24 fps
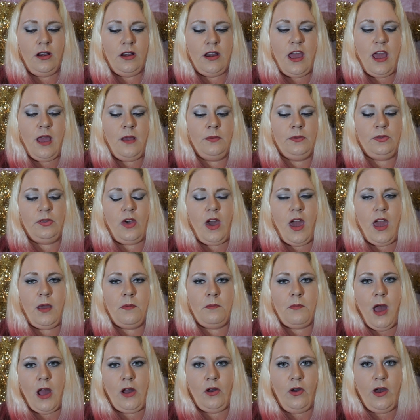names like
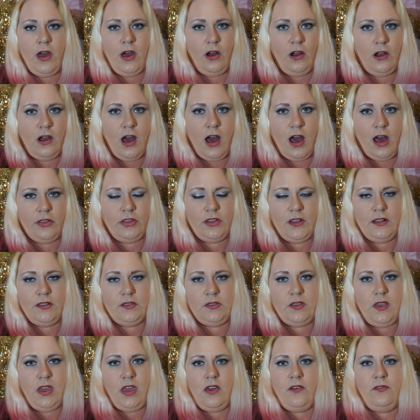Michael Helgoth and
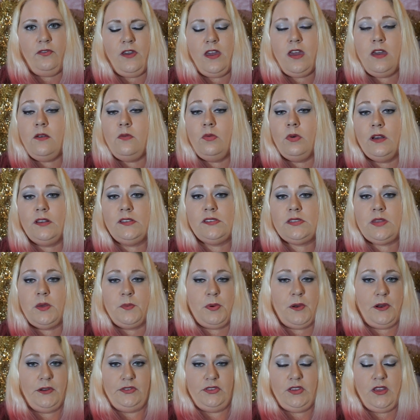see if he was the
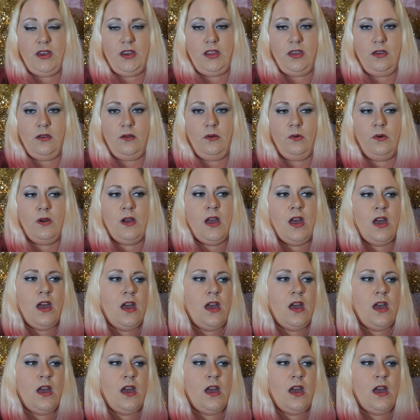person who,